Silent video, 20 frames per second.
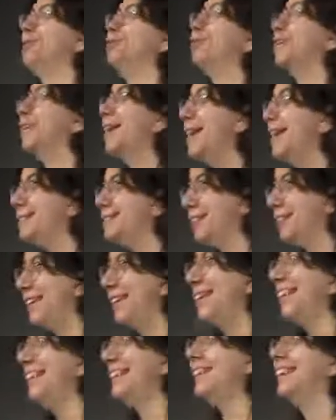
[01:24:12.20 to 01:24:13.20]
view of
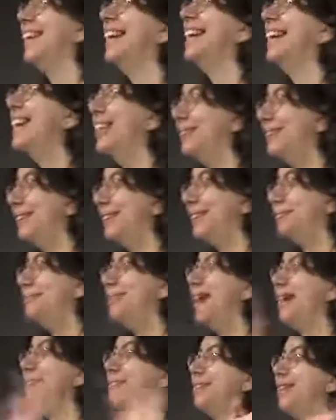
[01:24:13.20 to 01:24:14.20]
this which
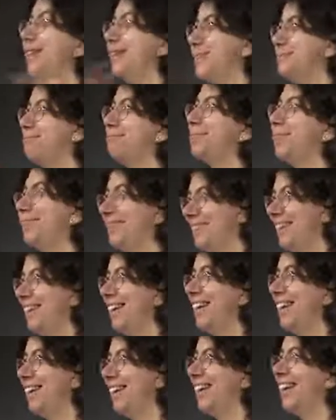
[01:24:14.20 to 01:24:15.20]
may be
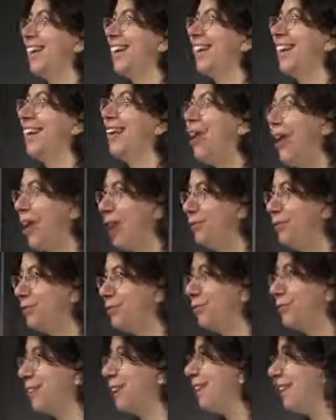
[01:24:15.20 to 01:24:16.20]
completely uh,
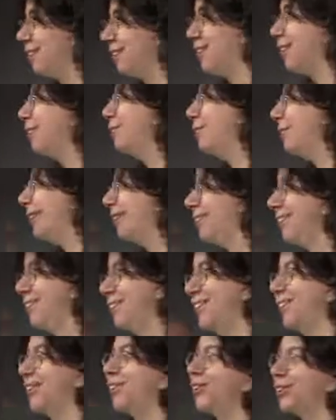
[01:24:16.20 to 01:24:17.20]
off kilter, but
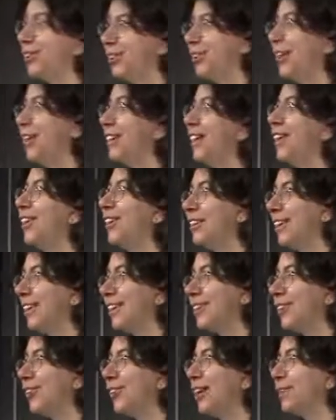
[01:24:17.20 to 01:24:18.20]
you know, Joshua and Aaron
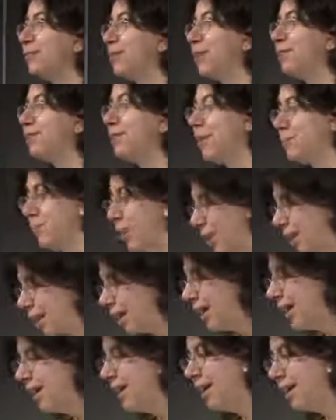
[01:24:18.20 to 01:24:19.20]
can correct me if I'm wrong
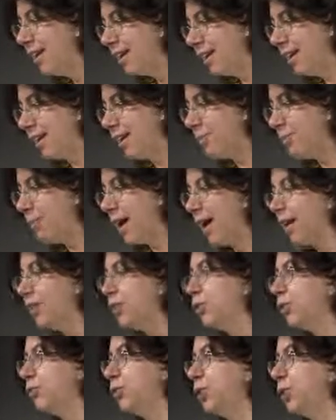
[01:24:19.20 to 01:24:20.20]
my
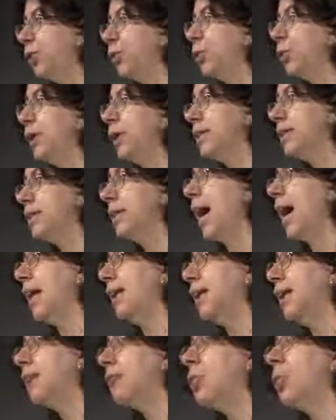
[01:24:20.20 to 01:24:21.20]
own view is
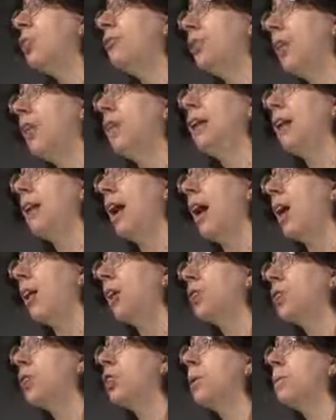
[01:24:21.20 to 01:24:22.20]
that these are very
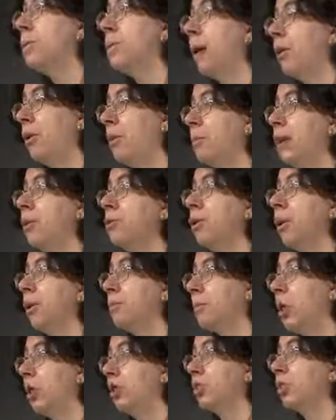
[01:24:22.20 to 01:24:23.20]
large parametric
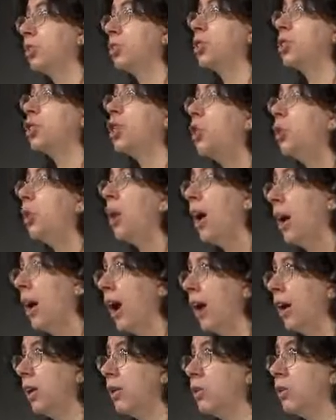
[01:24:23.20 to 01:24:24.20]
models, so
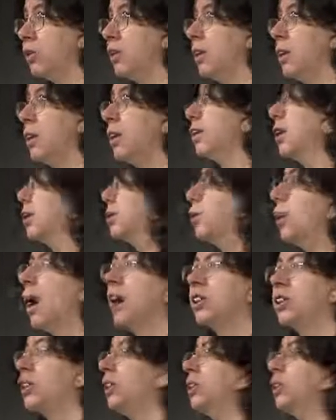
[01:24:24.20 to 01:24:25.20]
large that you
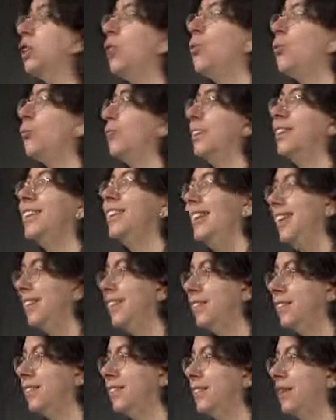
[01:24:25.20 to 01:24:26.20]
actually don't
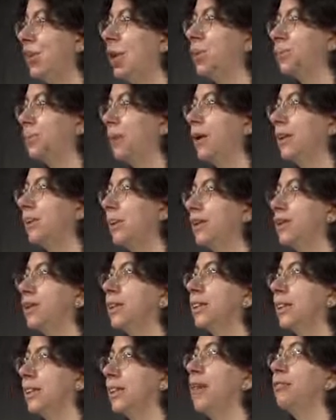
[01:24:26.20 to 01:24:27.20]
need the
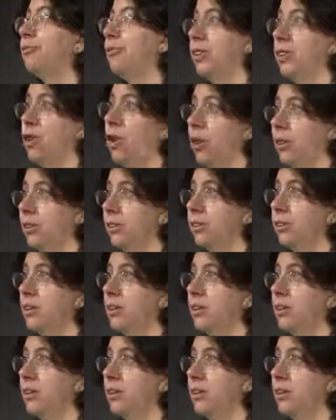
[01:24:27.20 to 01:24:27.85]
non-parametric stuff at all.